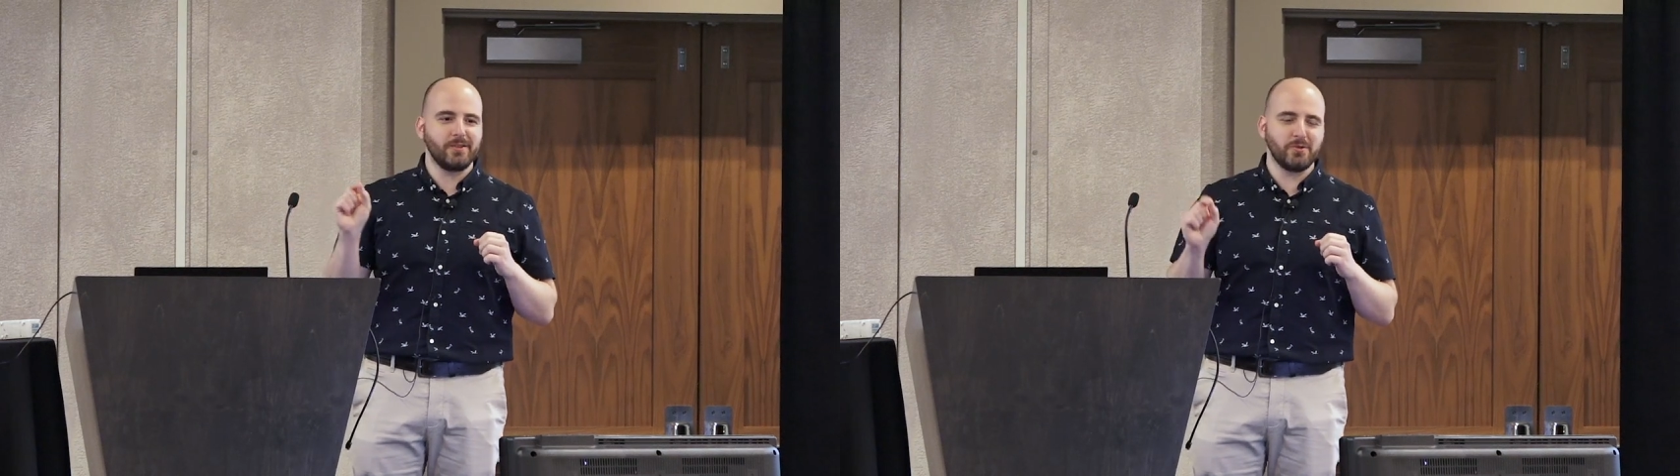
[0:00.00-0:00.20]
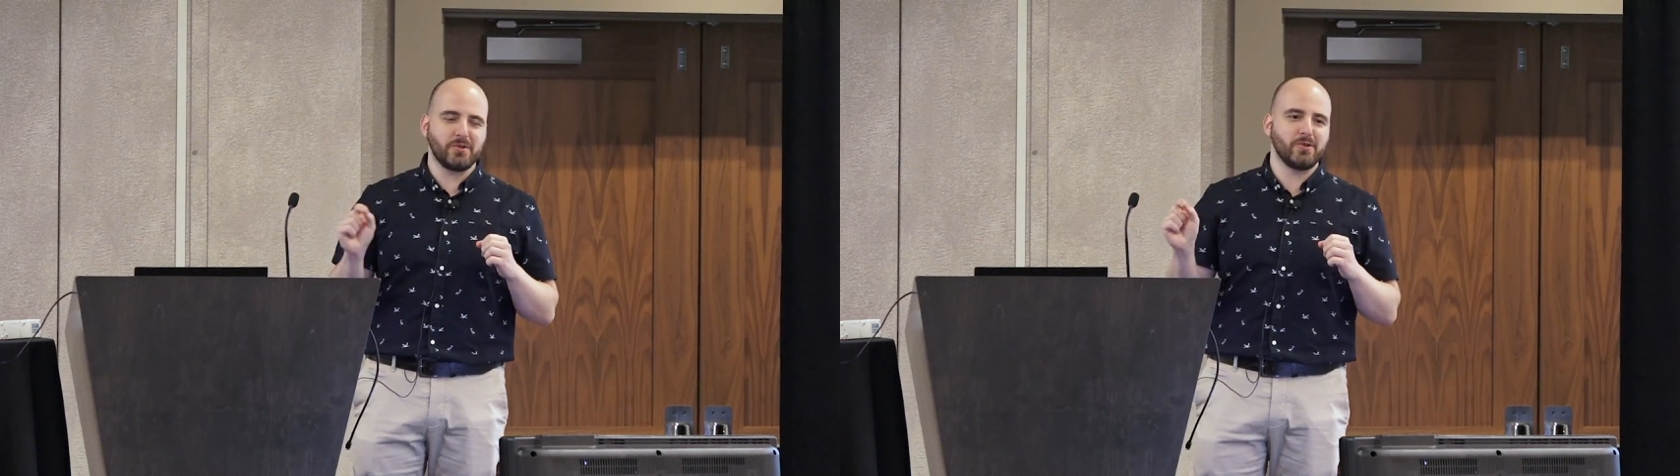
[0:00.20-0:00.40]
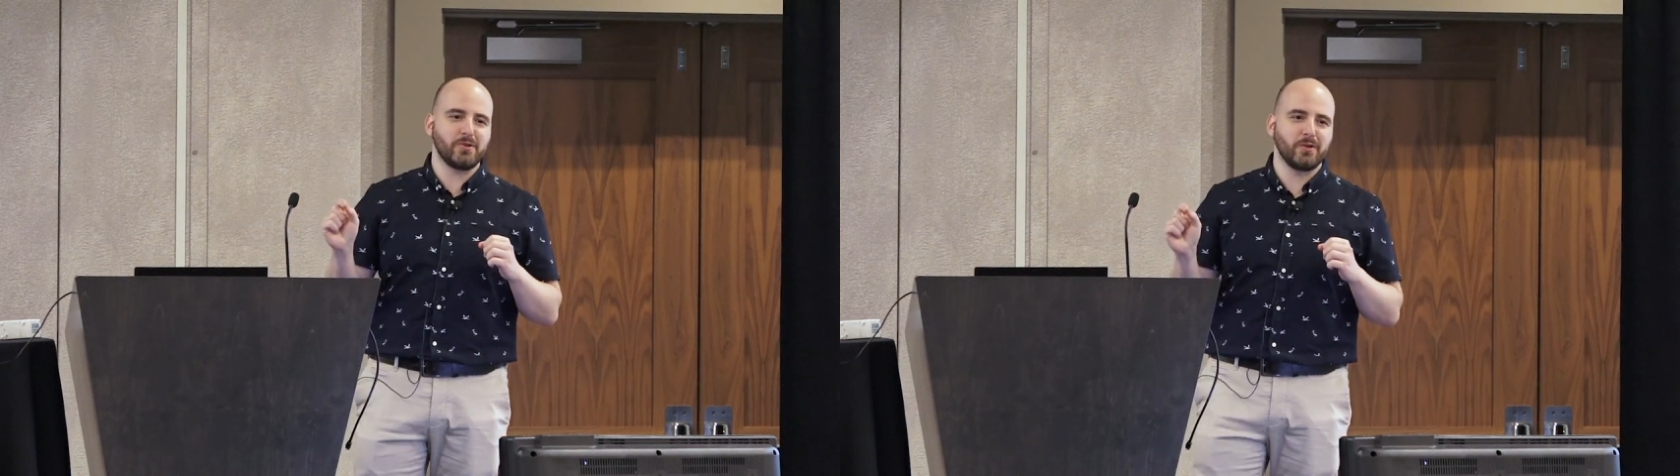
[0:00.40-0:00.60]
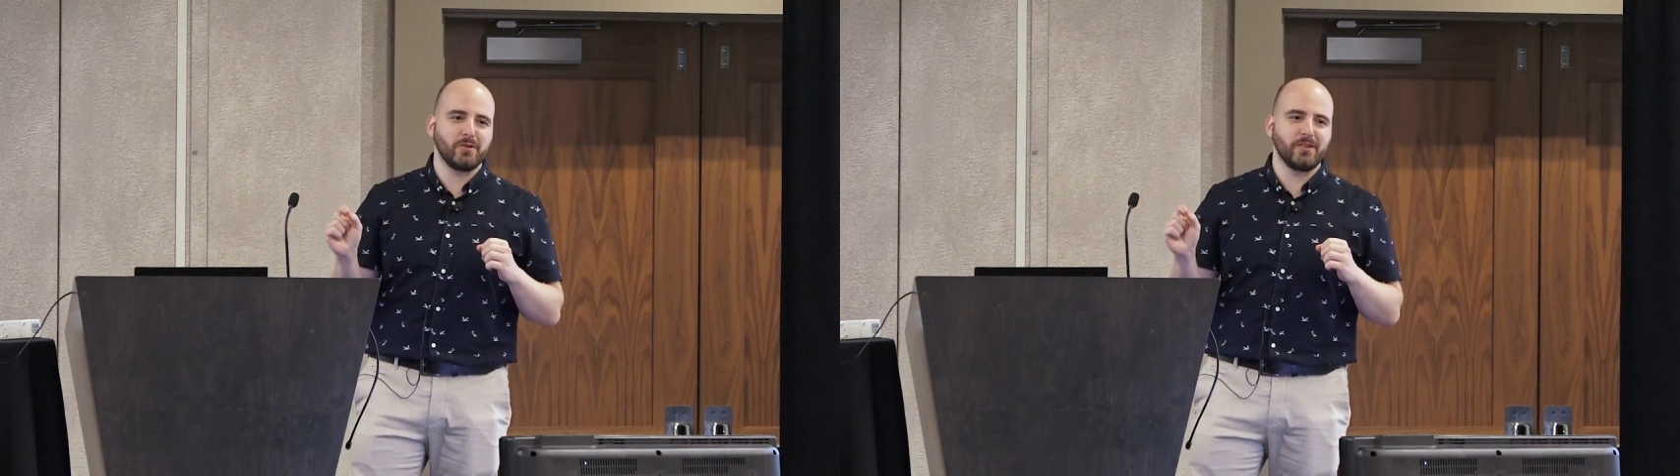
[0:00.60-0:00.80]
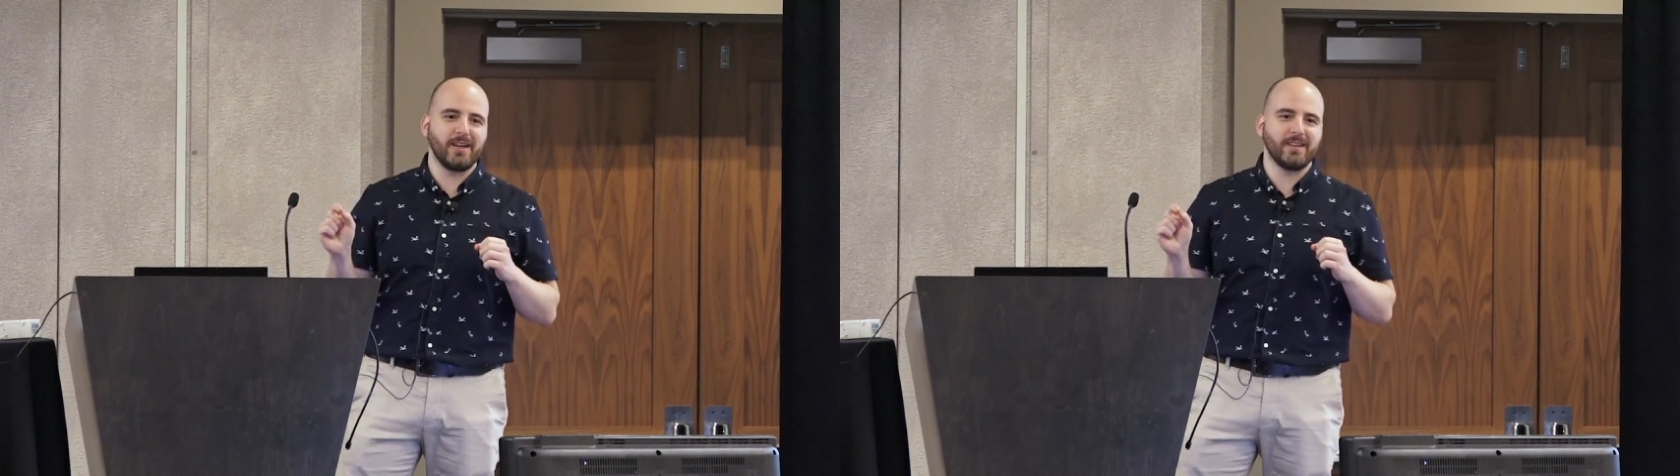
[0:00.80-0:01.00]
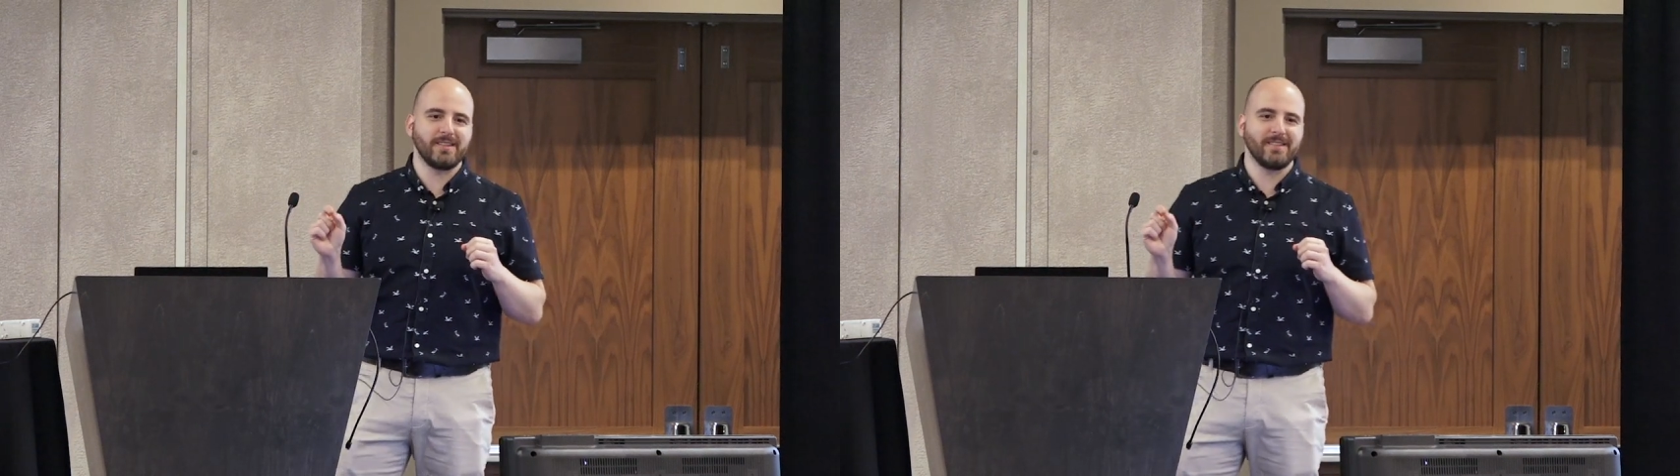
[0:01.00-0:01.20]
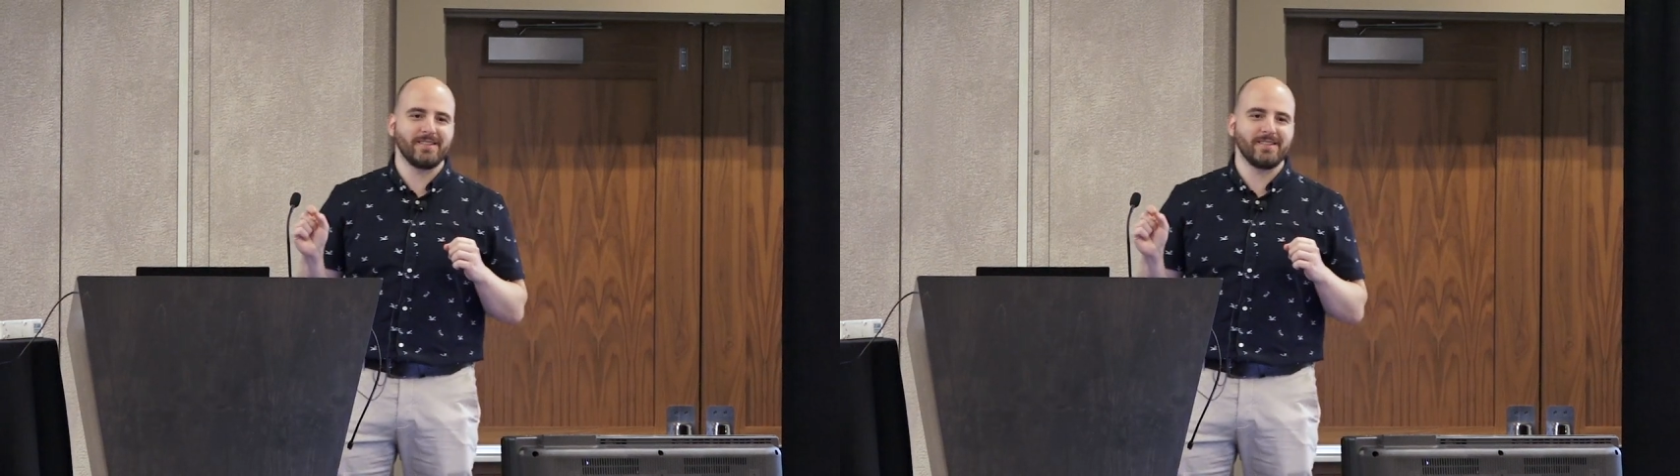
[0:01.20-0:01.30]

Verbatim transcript: use an assert on that.